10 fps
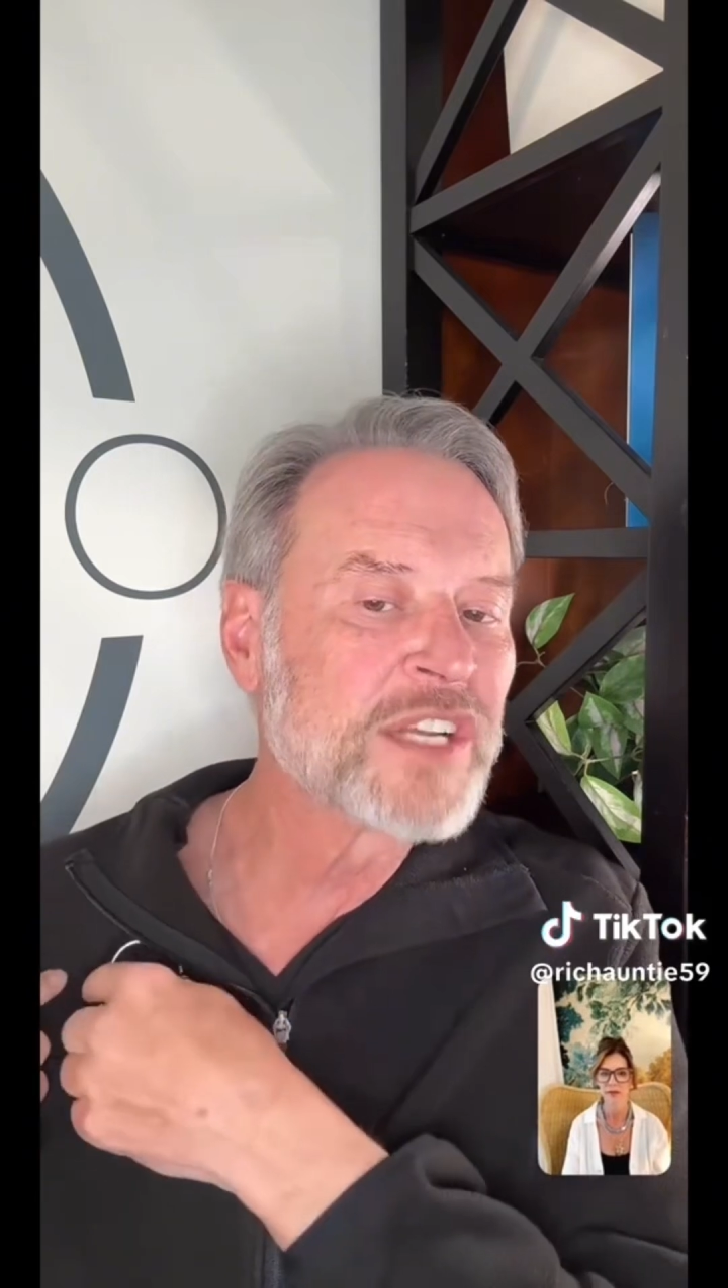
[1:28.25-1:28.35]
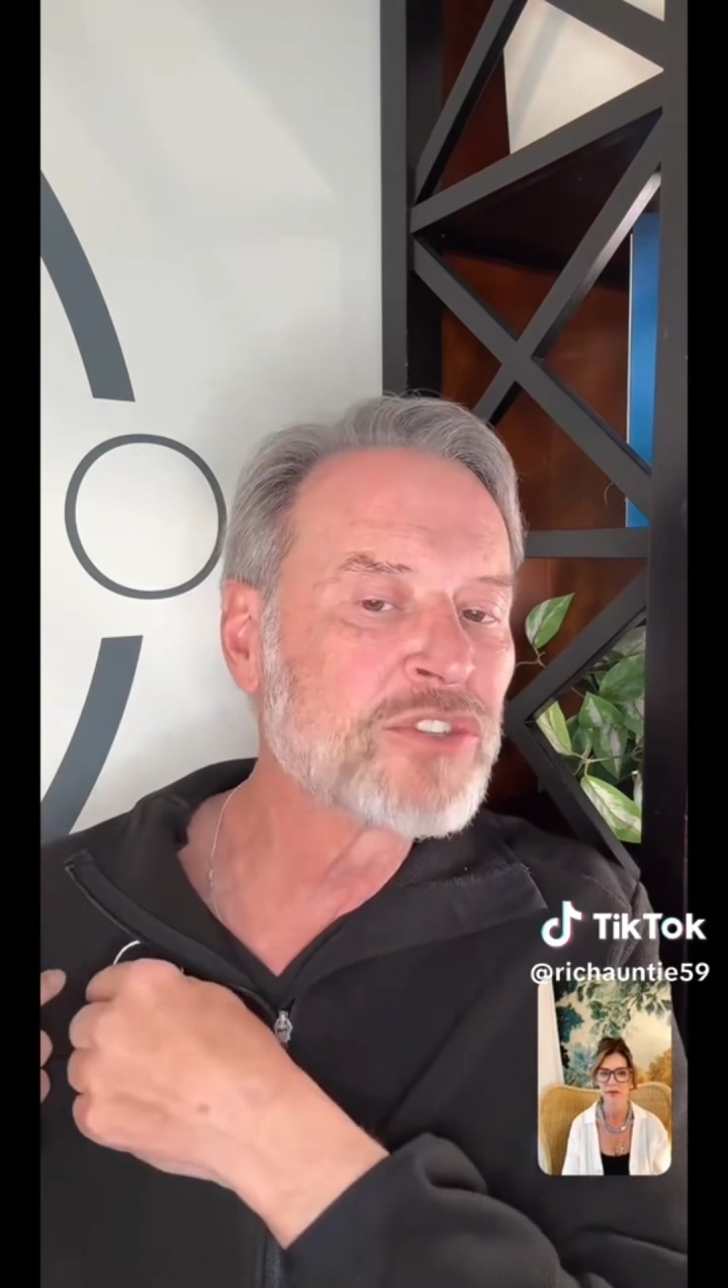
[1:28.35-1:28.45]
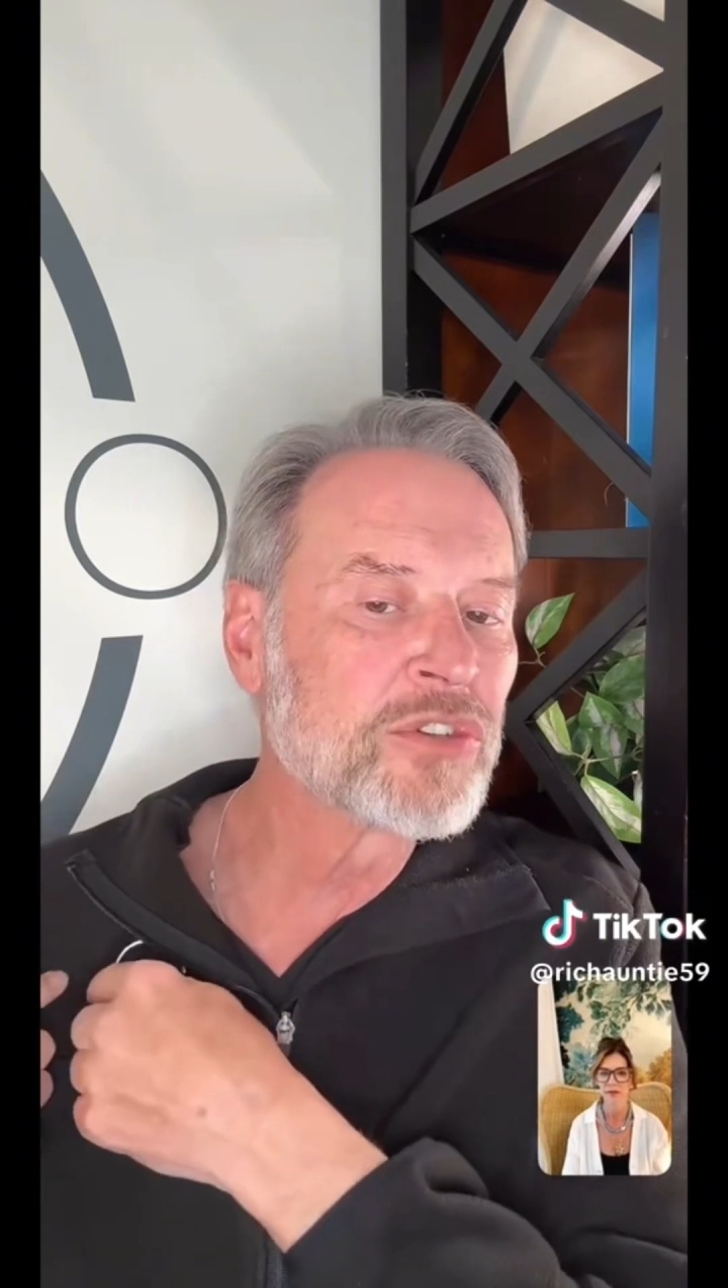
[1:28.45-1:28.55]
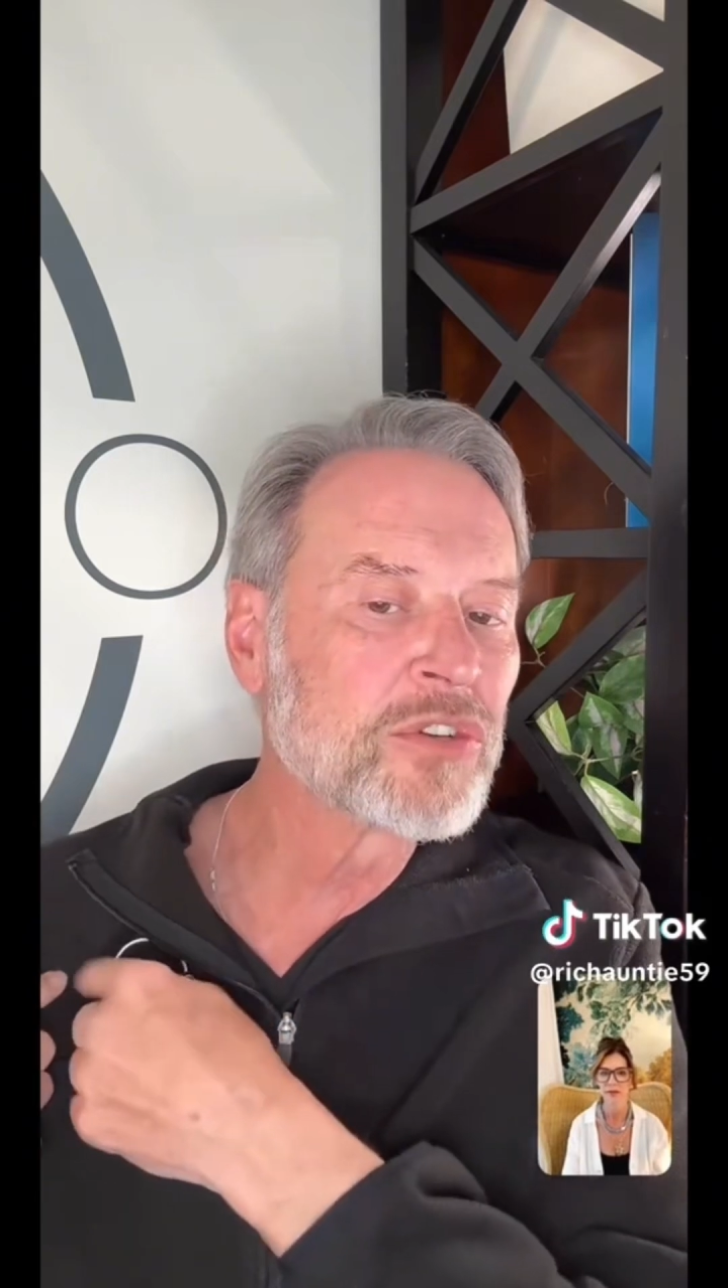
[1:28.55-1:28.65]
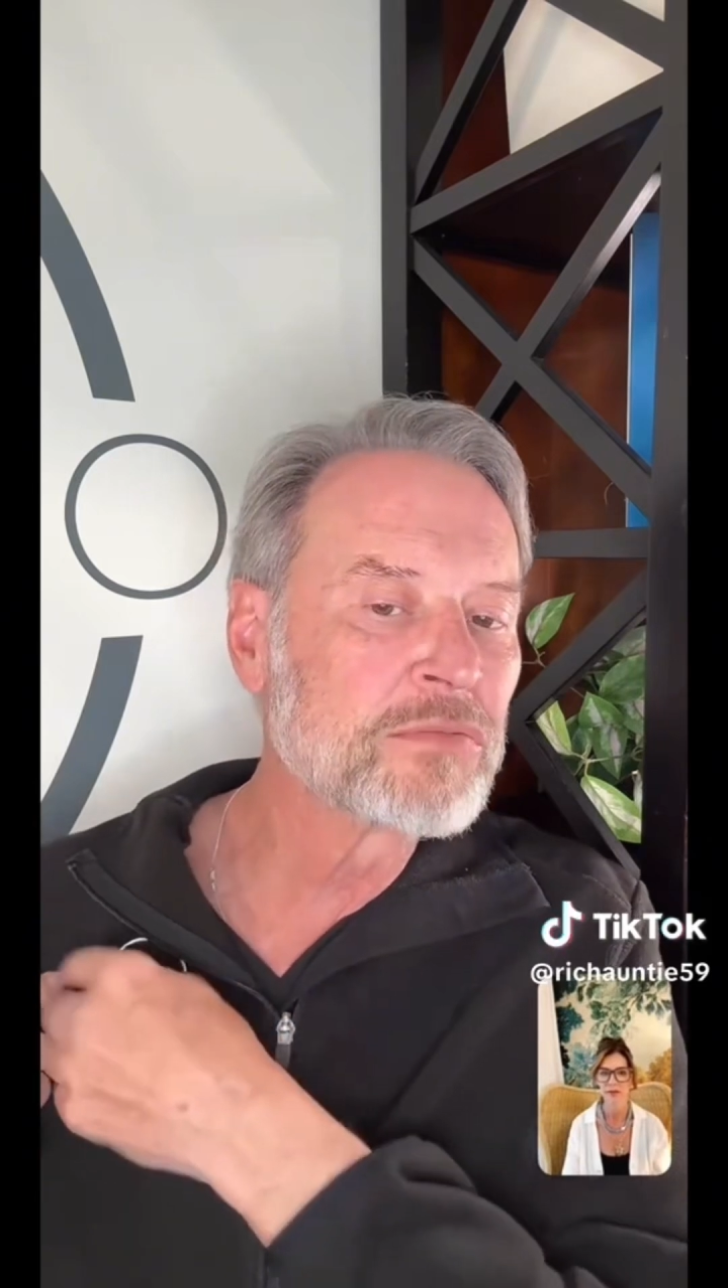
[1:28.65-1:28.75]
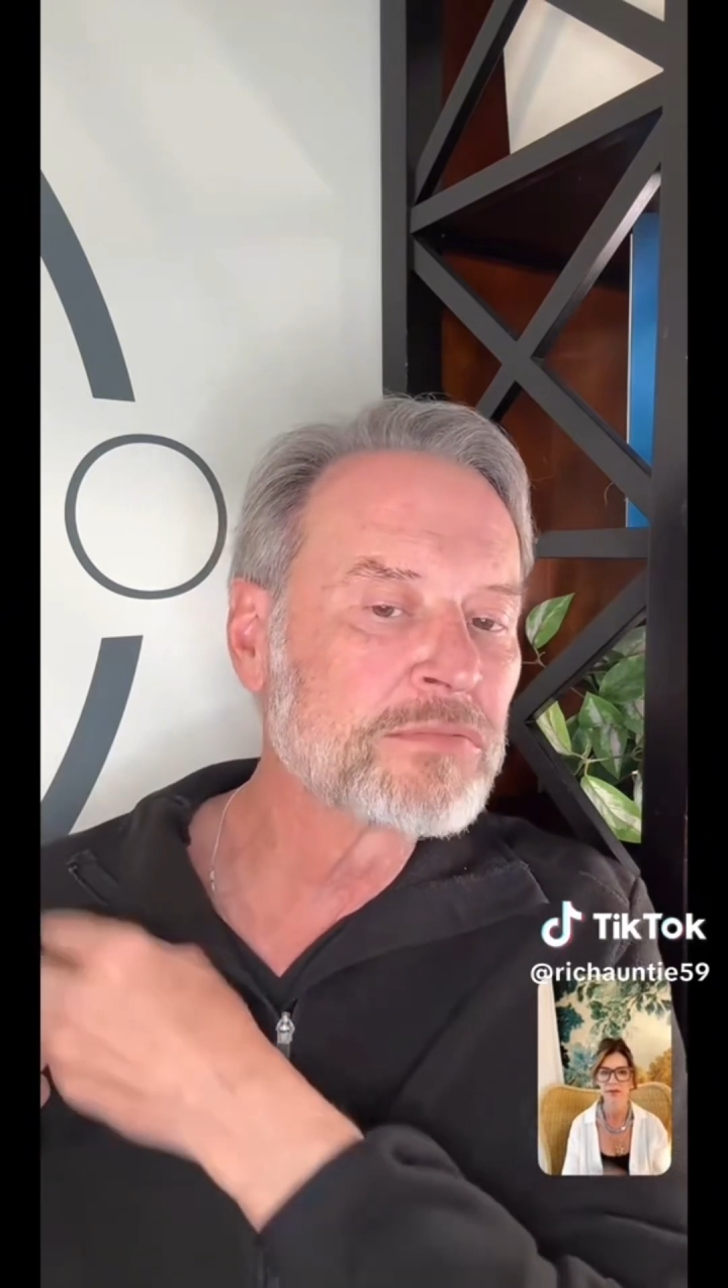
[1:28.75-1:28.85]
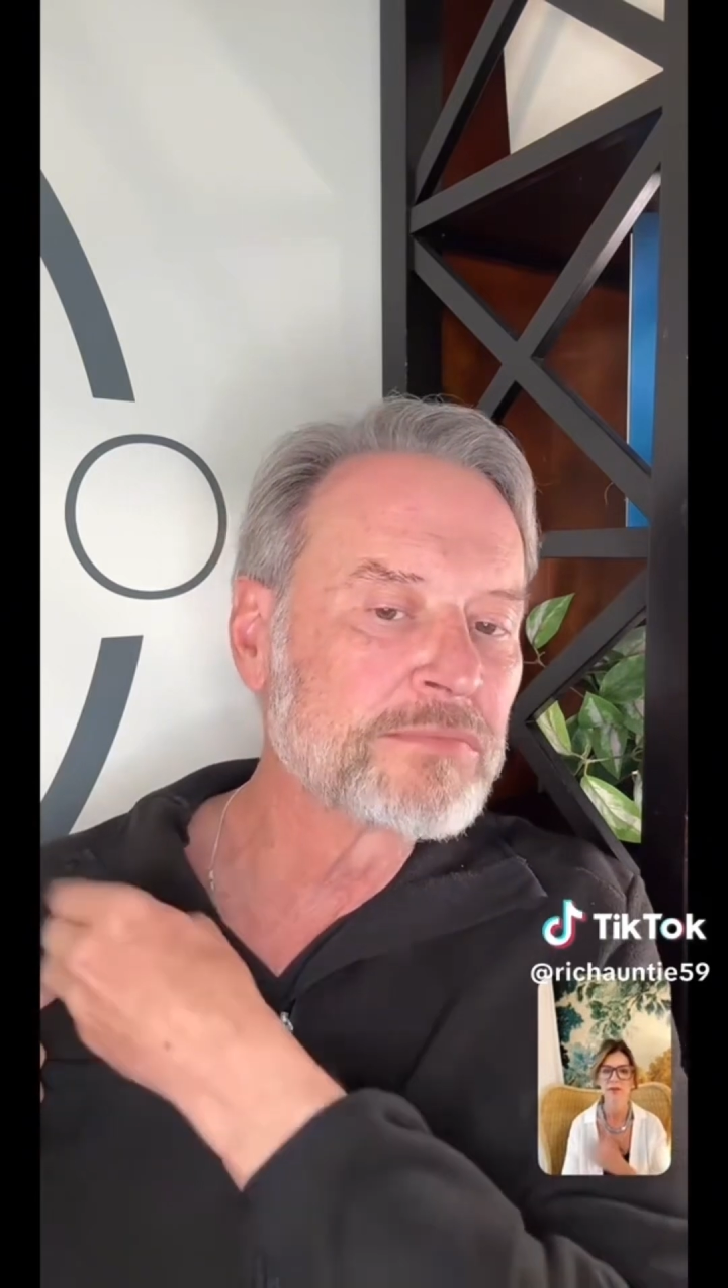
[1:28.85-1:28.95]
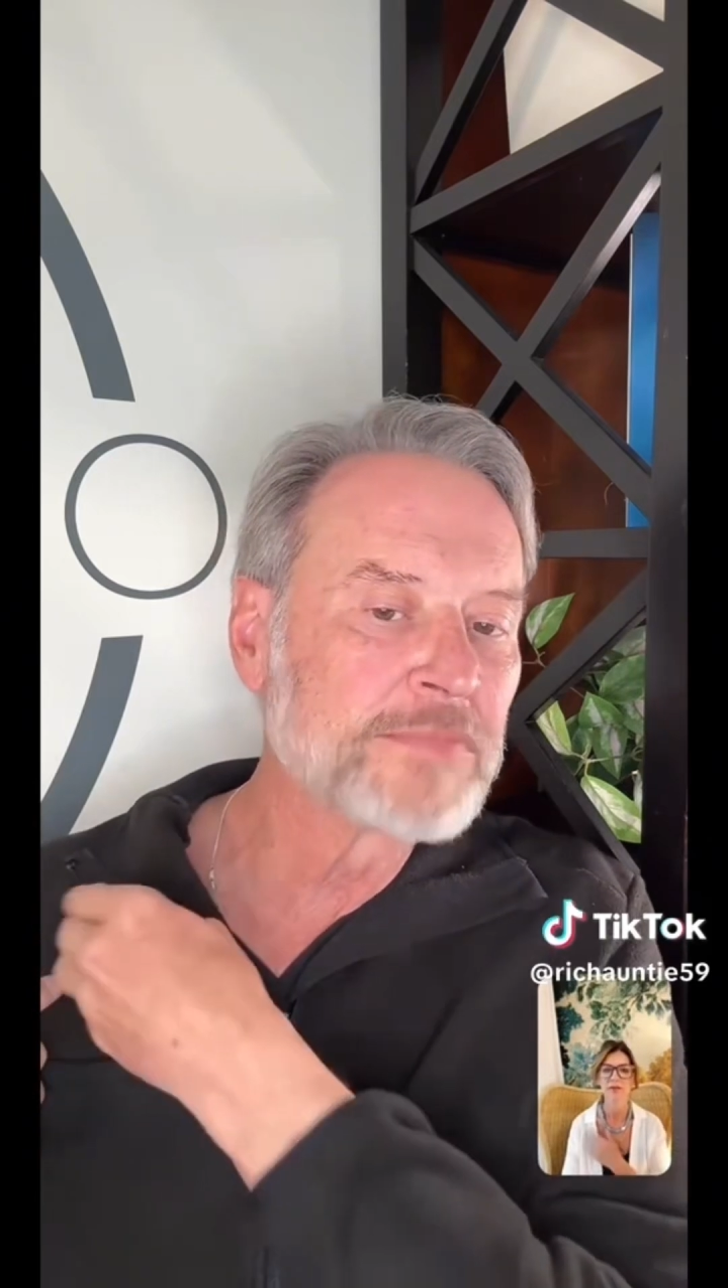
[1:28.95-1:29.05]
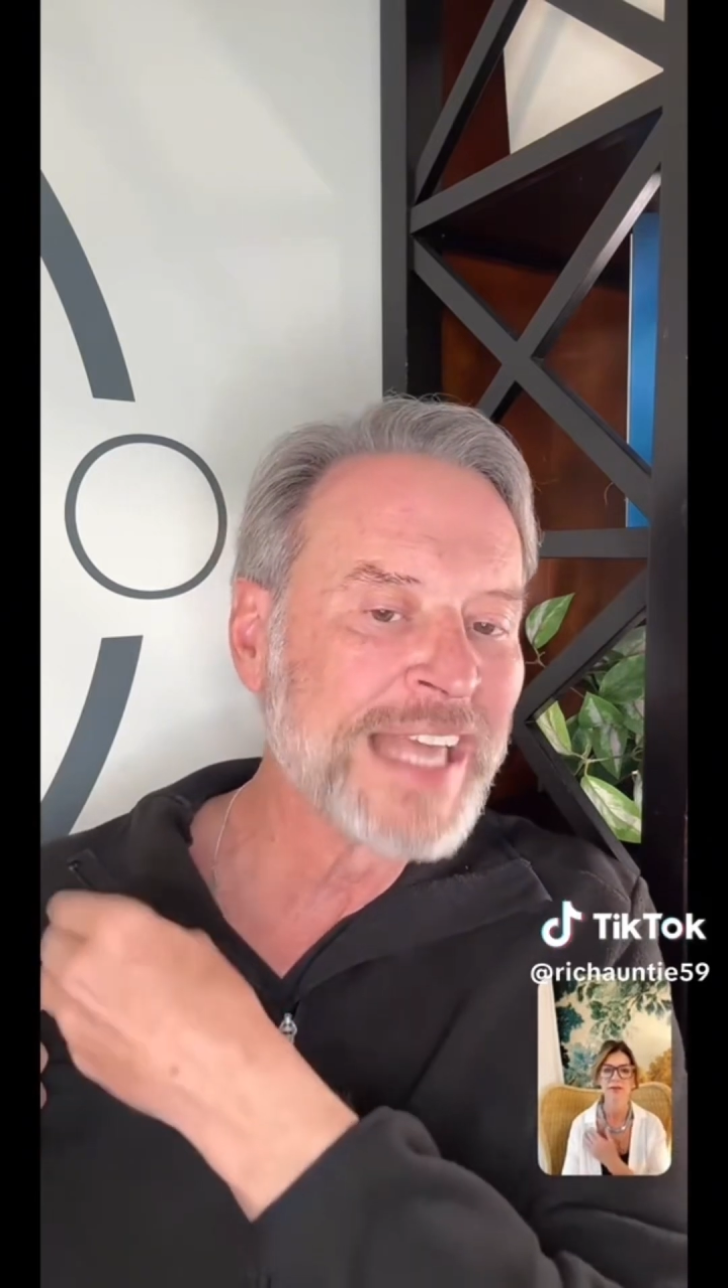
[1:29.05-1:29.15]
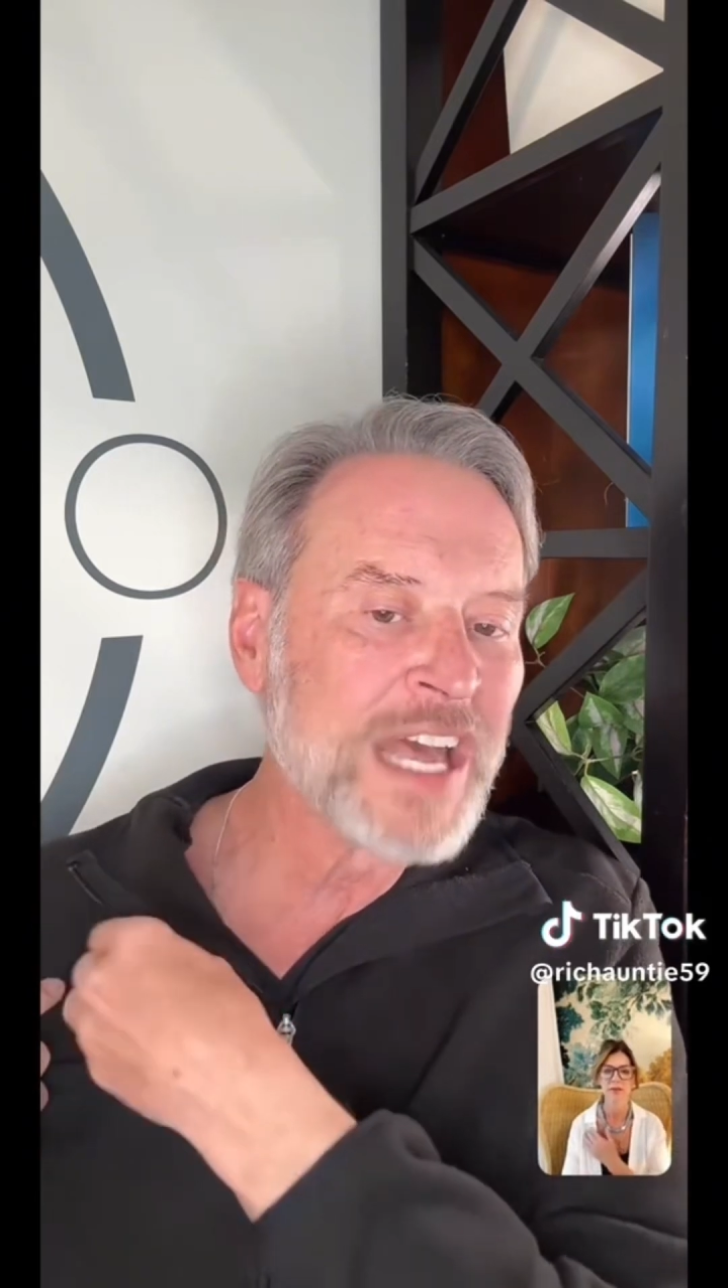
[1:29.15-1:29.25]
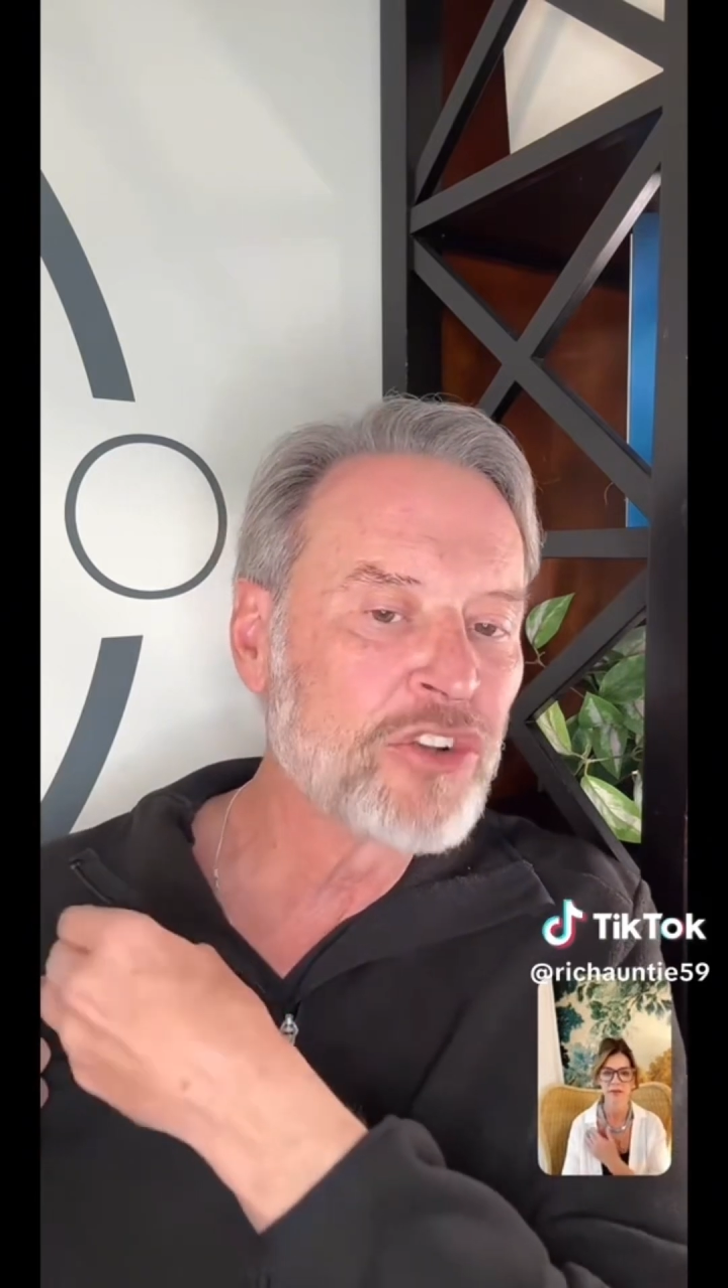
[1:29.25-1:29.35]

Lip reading: down